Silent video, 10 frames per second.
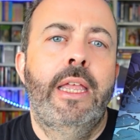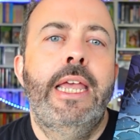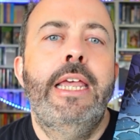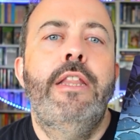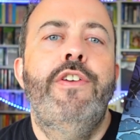
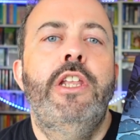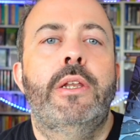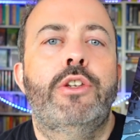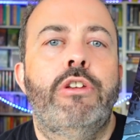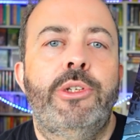video
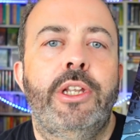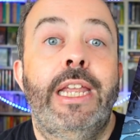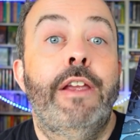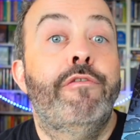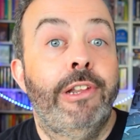description
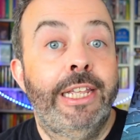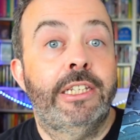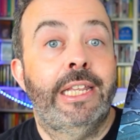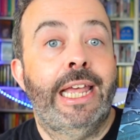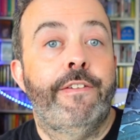there for a link
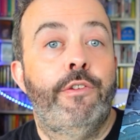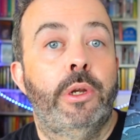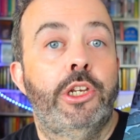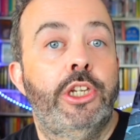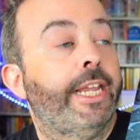to that if you
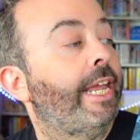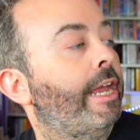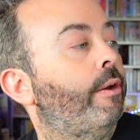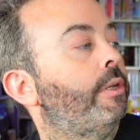want to check it out.